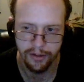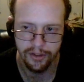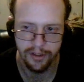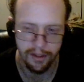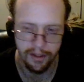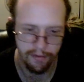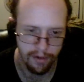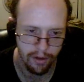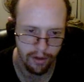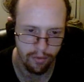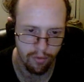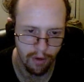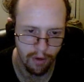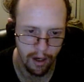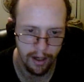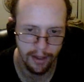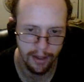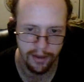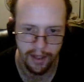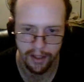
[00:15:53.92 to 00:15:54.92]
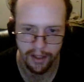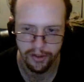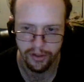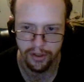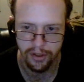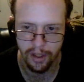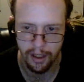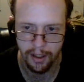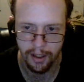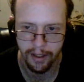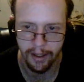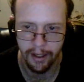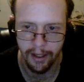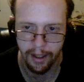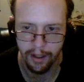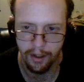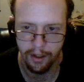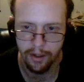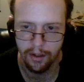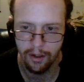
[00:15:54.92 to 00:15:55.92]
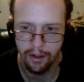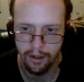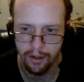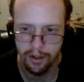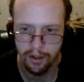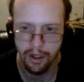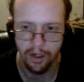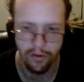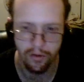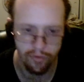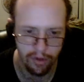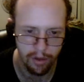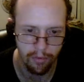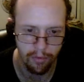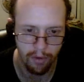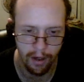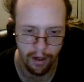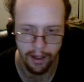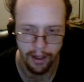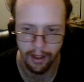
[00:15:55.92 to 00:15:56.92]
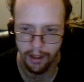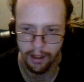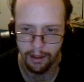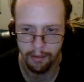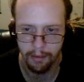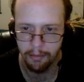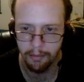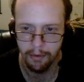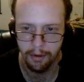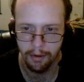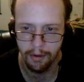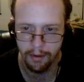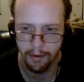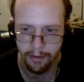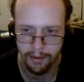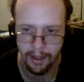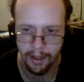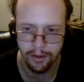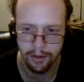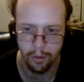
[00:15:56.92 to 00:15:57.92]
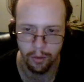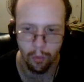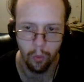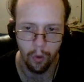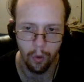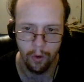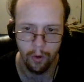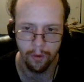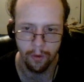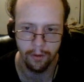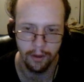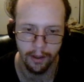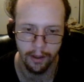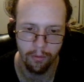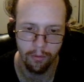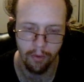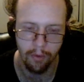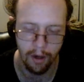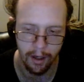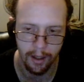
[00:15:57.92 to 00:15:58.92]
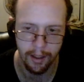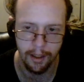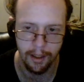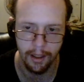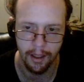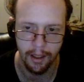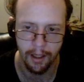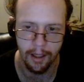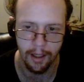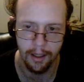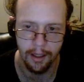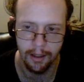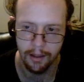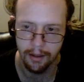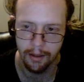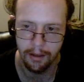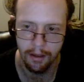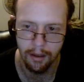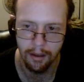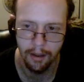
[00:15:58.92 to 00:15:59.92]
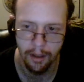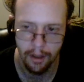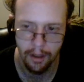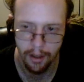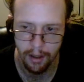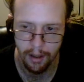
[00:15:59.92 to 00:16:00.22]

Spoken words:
civic right. That's not a country right. That's a worldly right, and